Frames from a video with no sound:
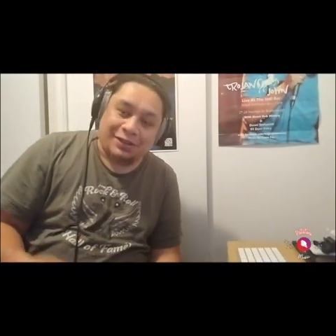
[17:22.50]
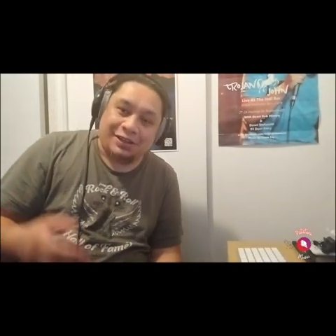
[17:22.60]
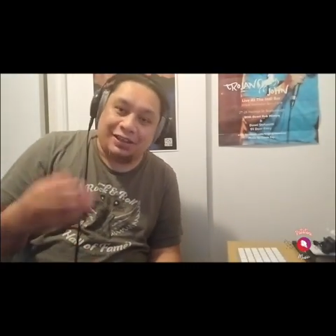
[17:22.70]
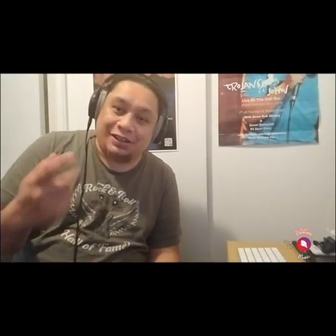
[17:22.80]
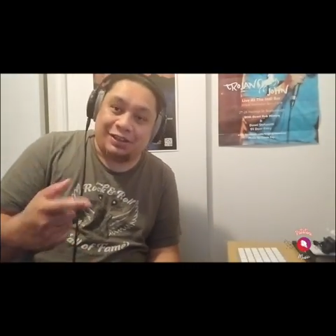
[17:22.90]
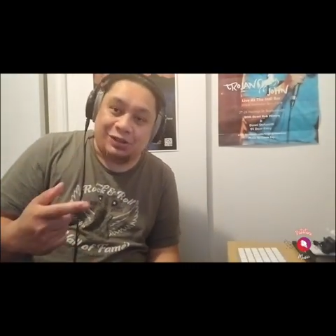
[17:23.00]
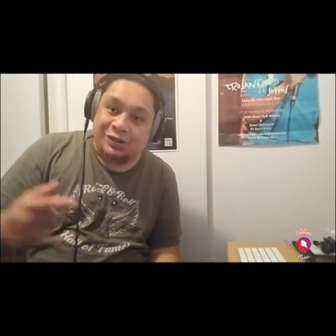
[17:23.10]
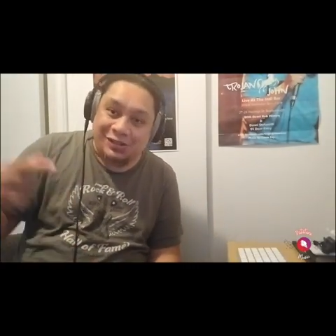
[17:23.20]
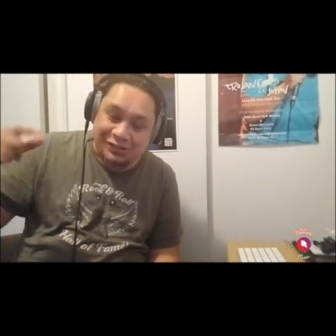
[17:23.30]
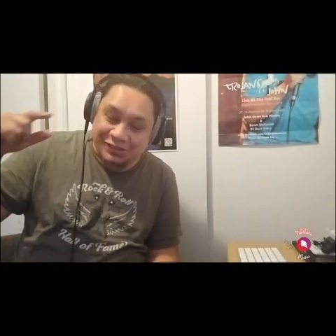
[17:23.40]
It
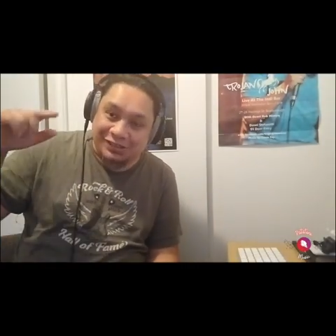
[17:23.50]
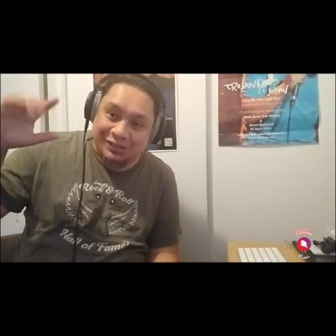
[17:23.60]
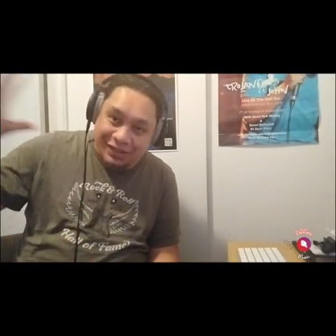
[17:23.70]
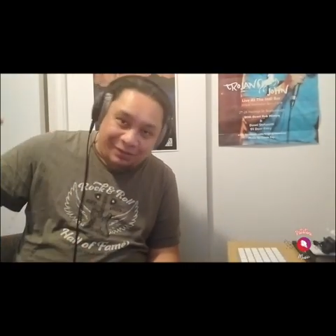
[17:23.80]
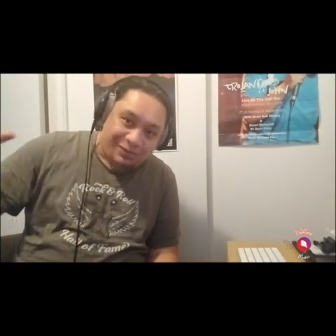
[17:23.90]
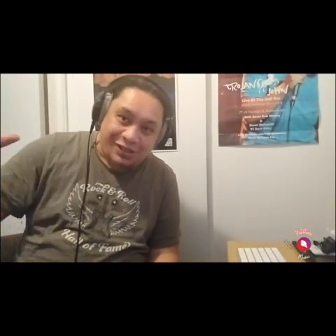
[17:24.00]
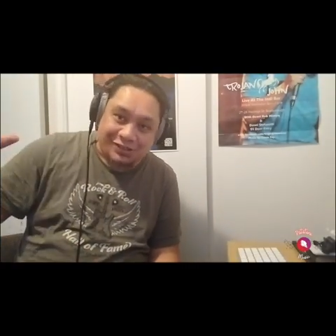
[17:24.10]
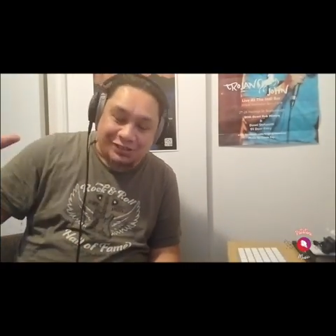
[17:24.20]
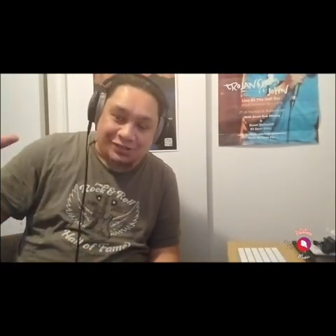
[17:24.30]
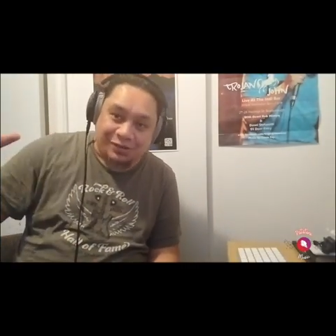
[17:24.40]
acknowledges
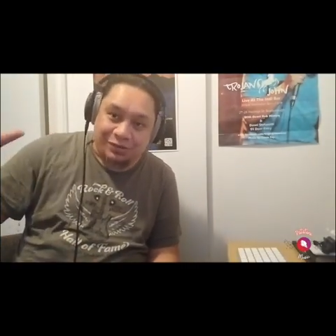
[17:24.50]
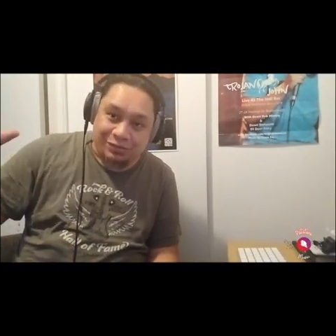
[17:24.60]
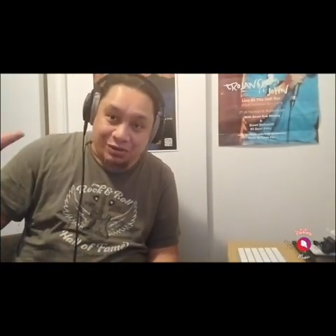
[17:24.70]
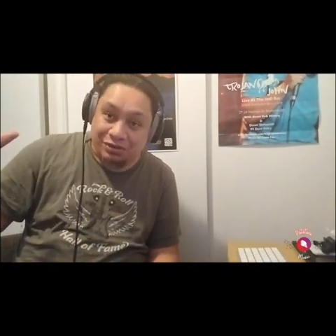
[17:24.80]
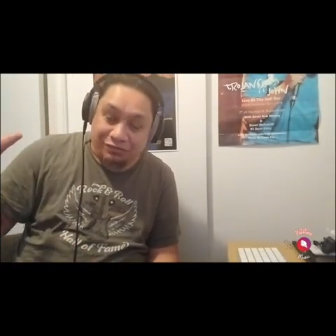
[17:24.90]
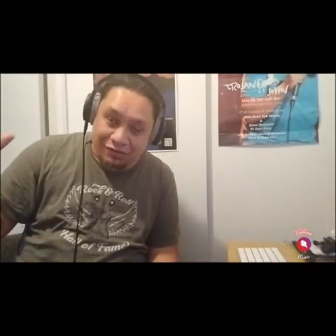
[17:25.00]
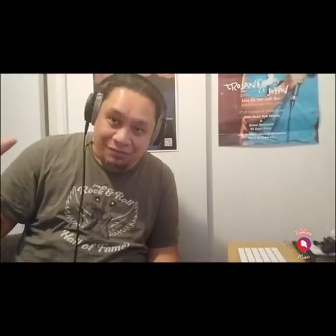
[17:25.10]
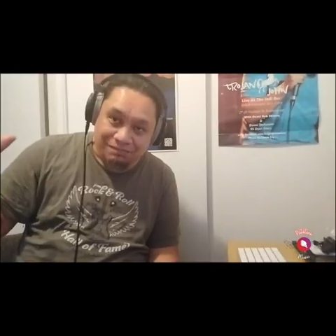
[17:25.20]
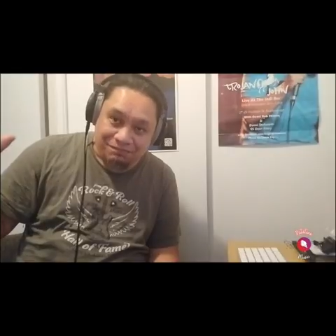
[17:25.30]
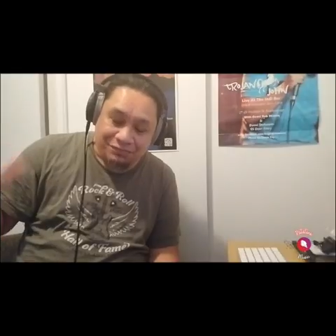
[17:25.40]
landmarks of where we're
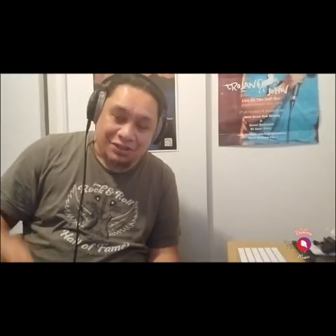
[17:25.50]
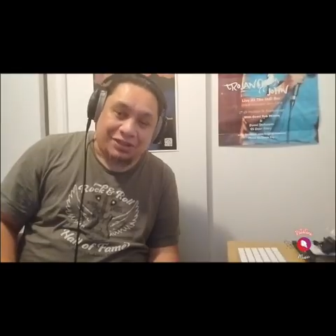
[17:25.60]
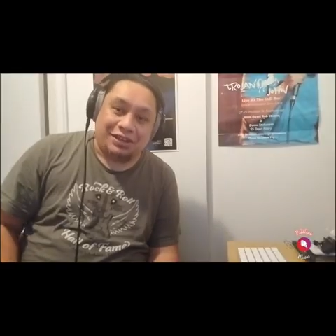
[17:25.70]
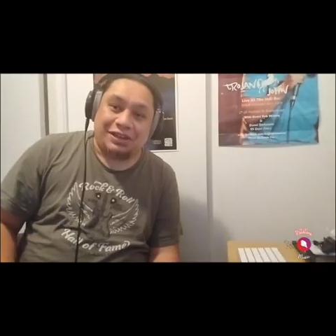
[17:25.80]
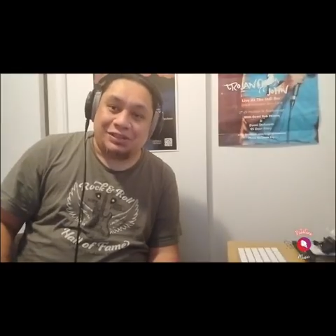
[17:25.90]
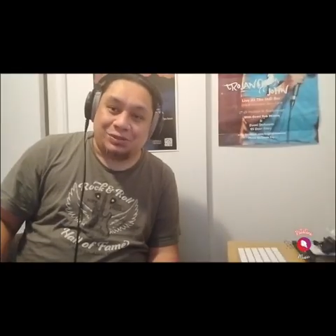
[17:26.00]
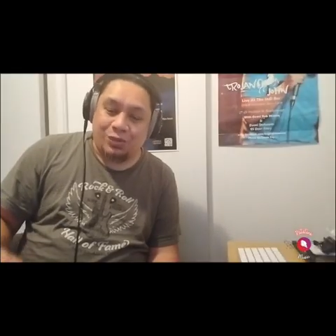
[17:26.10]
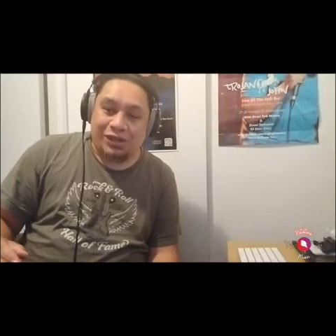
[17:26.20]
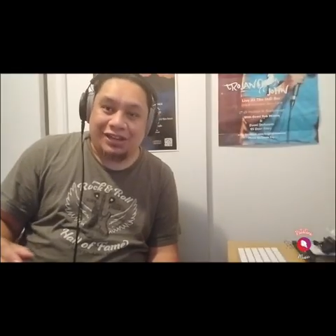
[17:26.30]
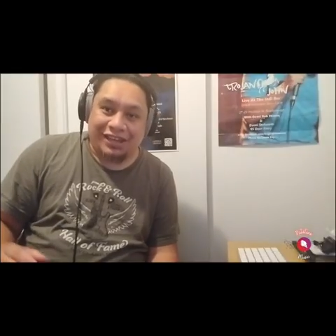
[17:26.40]
from, as
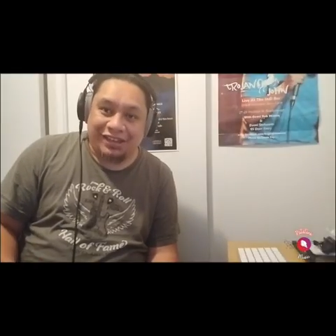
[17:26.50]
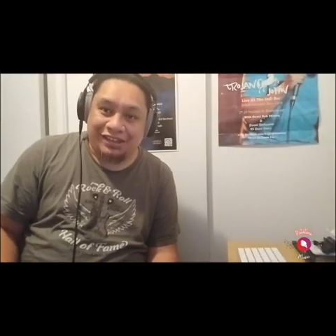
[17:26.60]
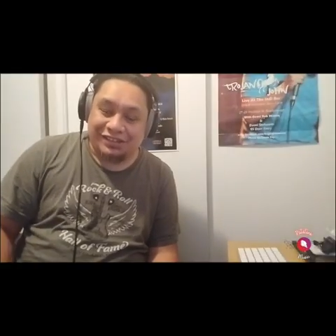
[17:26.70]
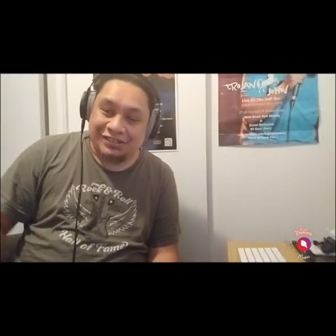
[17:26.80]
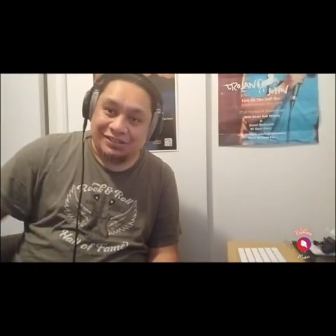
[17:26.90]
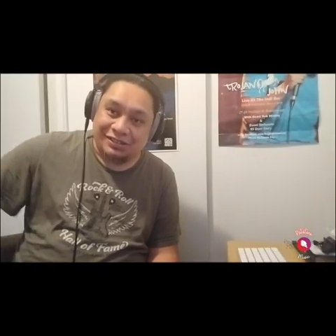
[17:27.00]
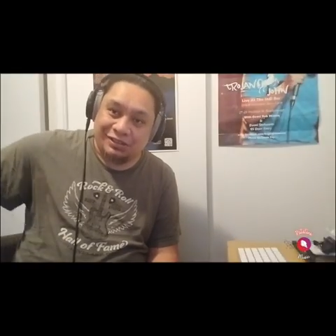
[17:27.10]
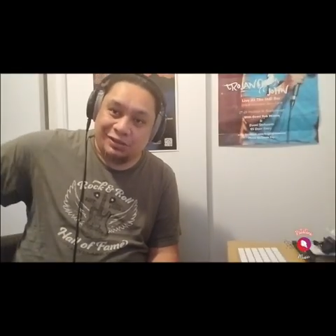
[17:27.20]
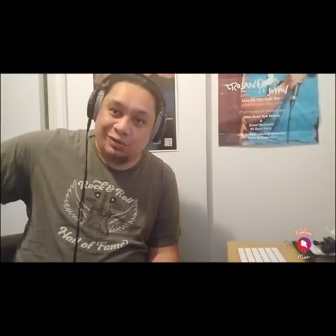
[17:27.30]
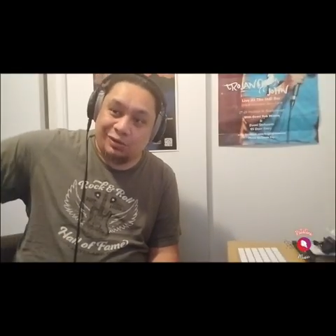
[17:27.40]
well as
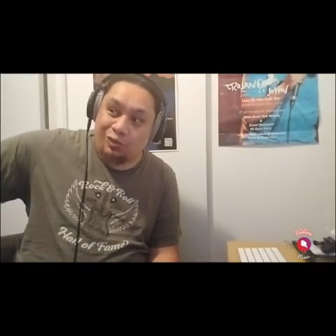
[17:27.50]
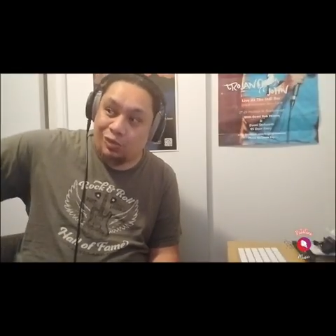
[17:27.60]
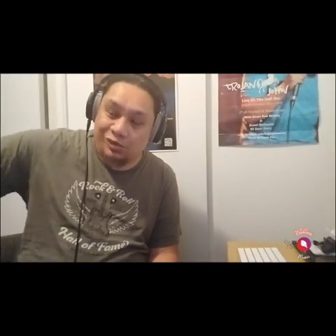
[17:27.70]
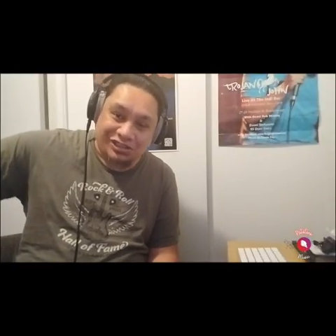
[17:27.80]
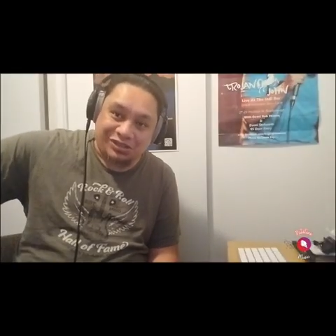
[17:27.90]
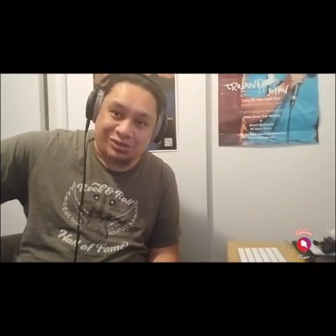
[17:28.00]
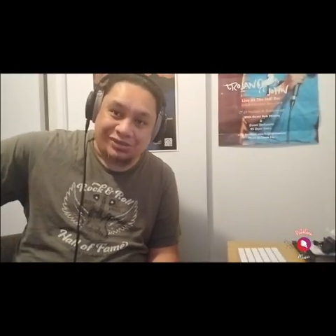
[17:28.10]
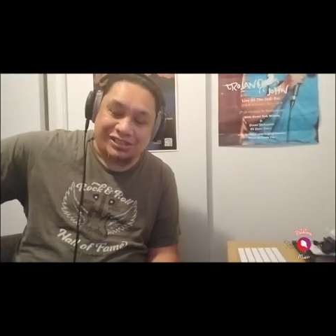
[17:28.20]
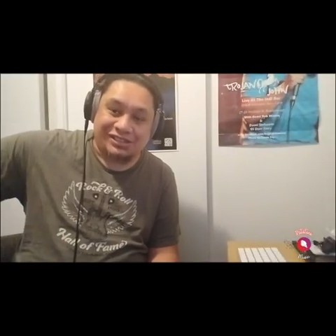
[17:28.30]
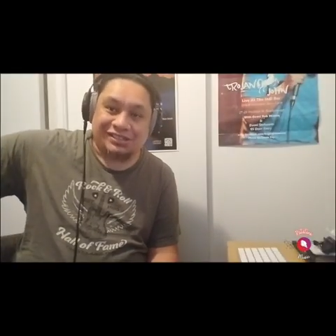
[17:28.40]
water
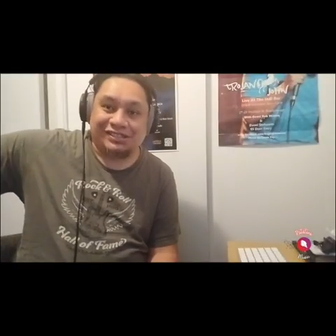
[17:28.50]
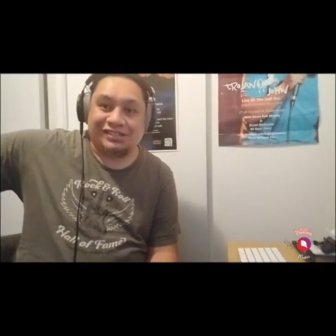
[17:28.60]
source,